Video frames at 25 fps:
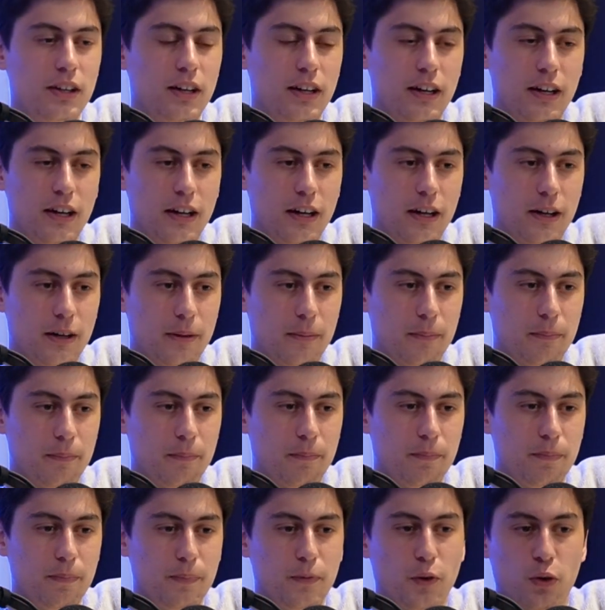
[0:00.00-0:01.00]

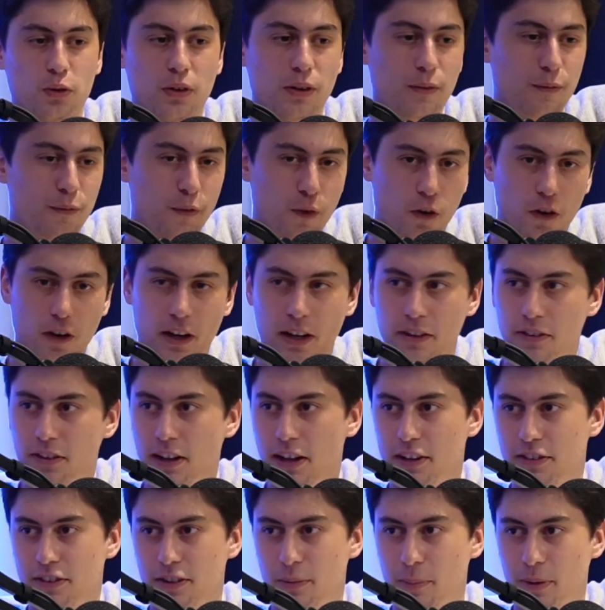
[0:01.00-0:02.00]
Knocked in 4 against
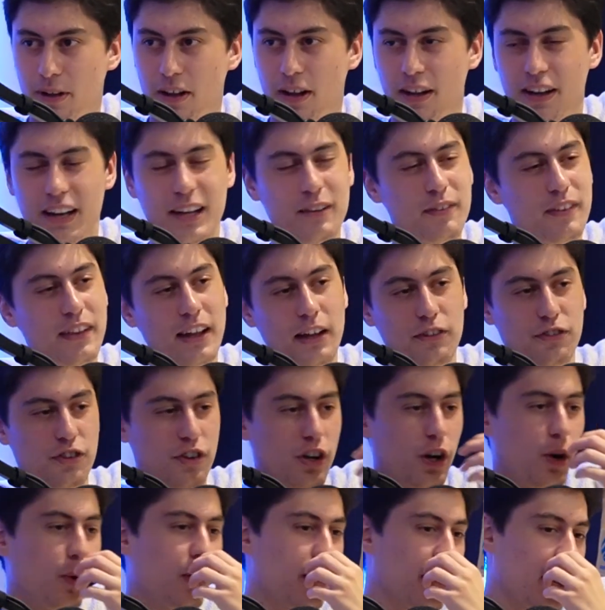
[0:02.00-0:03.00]
AC Milan. And even that
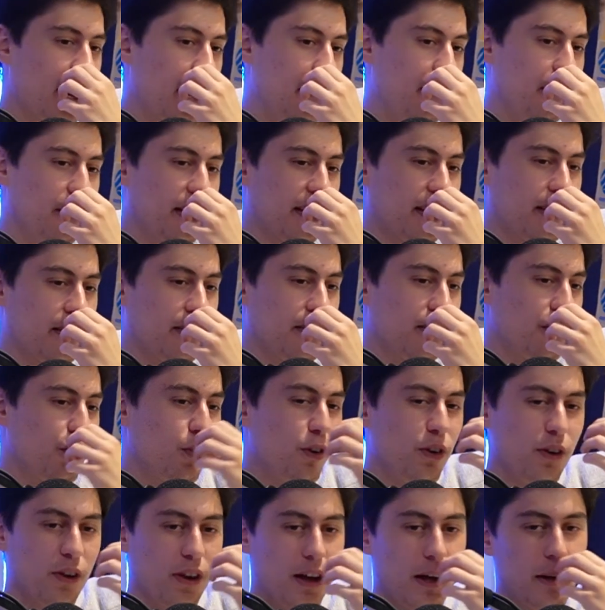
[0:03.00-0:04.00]
Genoa game, like
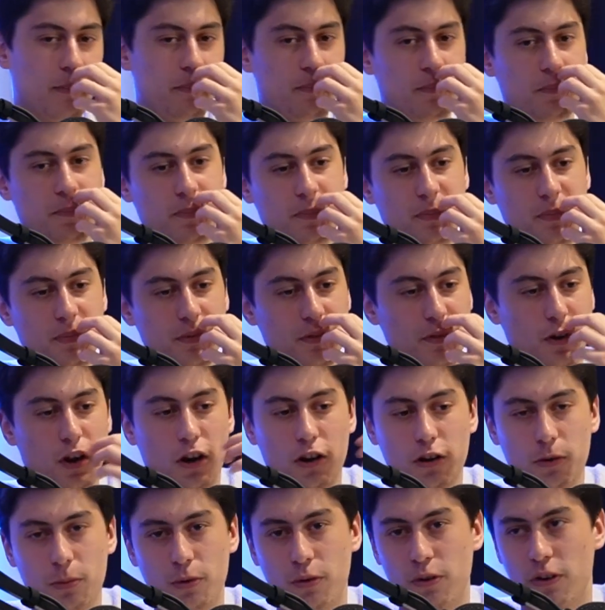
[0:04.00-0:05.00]
2-0 up,
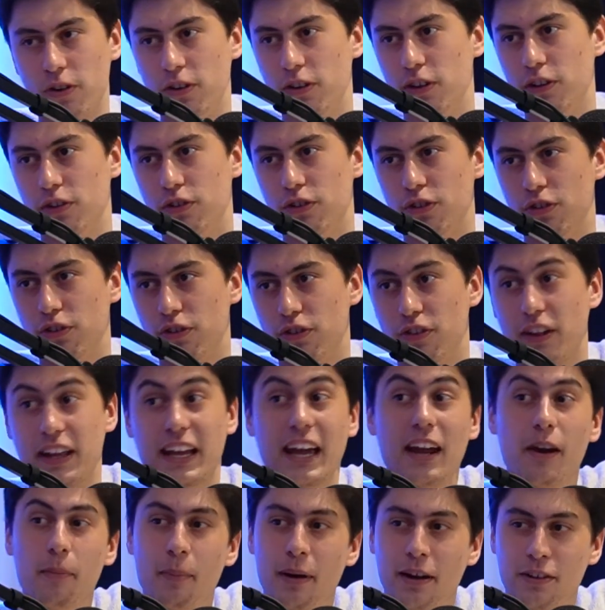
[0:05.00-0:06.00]
horrible conditions. They
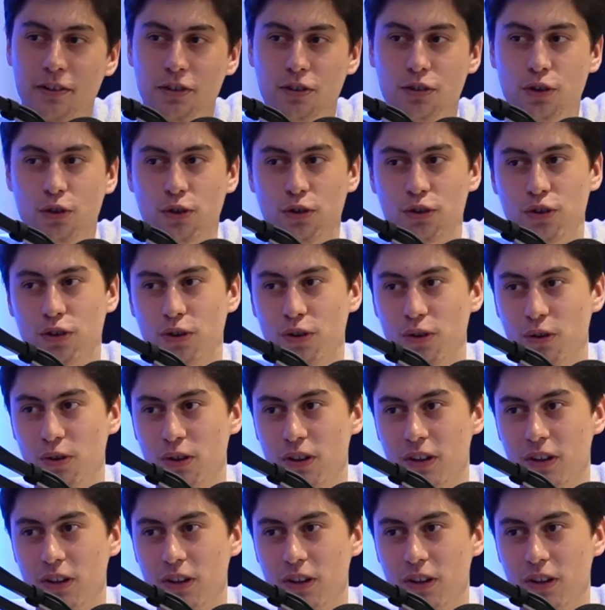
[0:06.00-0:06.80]
get it back to 2-2.